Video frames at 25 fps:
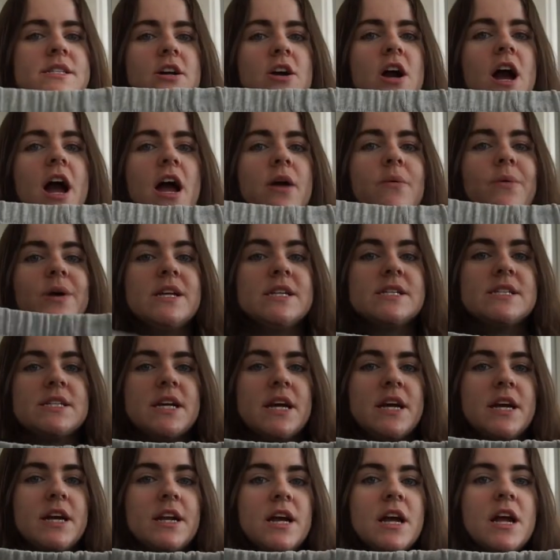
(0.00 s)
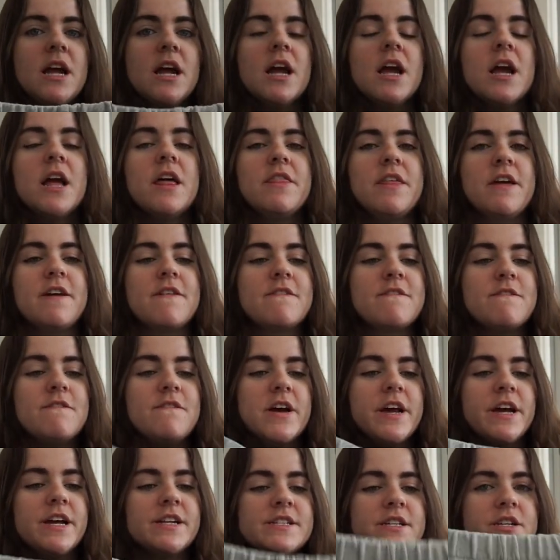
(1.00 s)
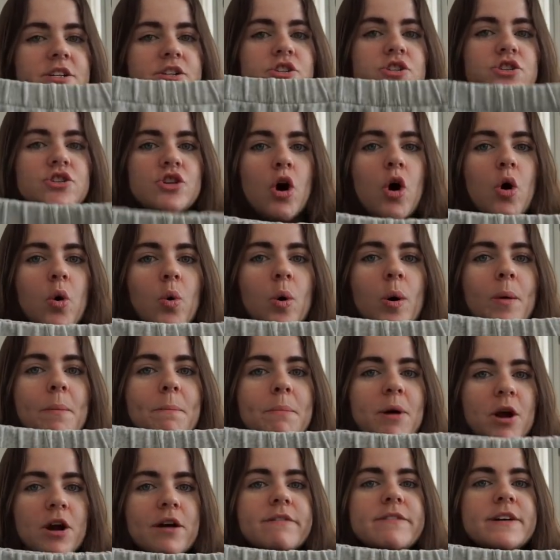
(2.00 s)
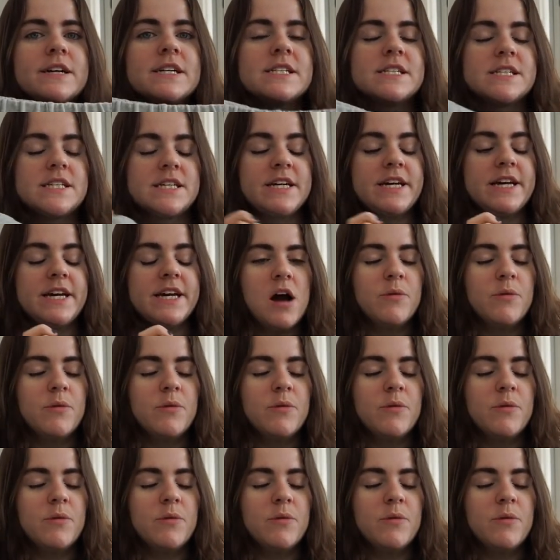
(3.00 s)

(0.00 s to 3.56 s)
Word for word: They're high-waisted, they fit so perfectly.